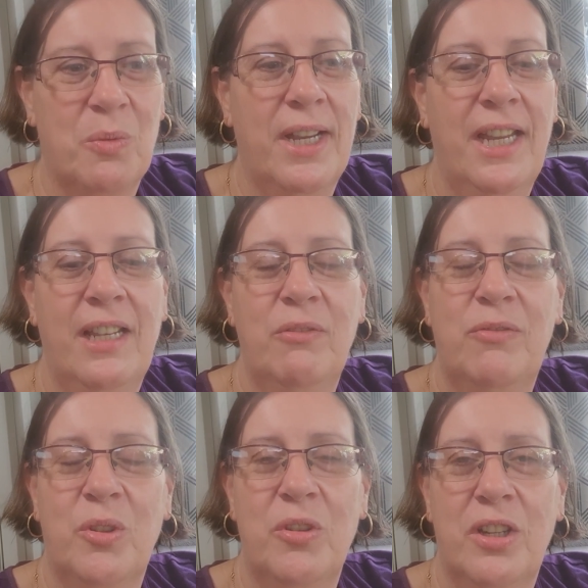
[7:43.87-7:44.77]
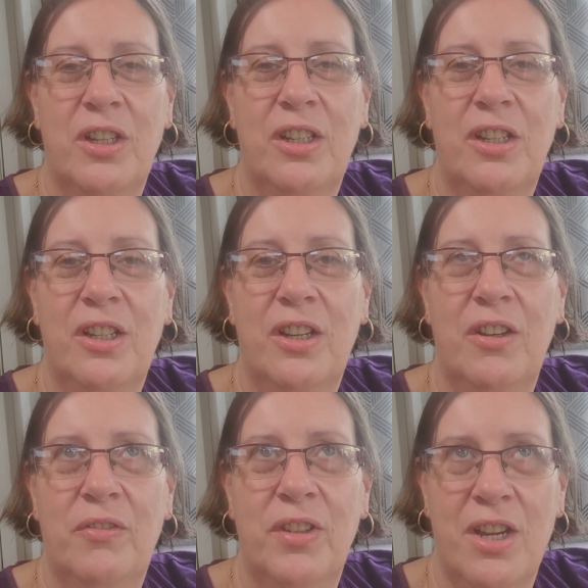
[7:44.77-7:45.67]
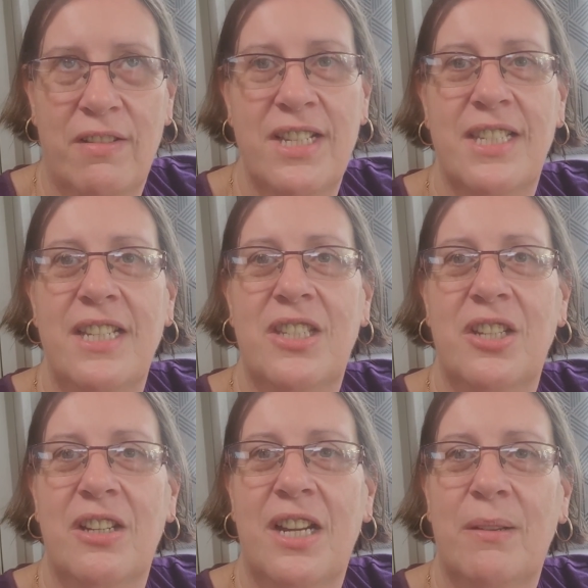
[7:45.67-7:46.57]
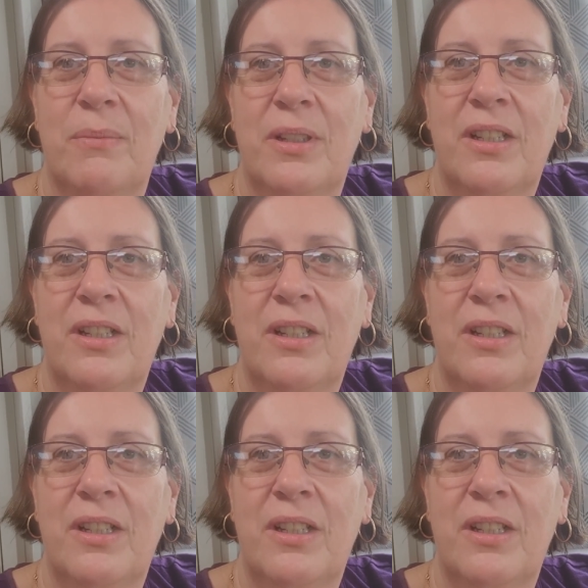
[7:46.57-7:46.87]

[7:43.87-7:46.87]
waiting for the RAC to turn up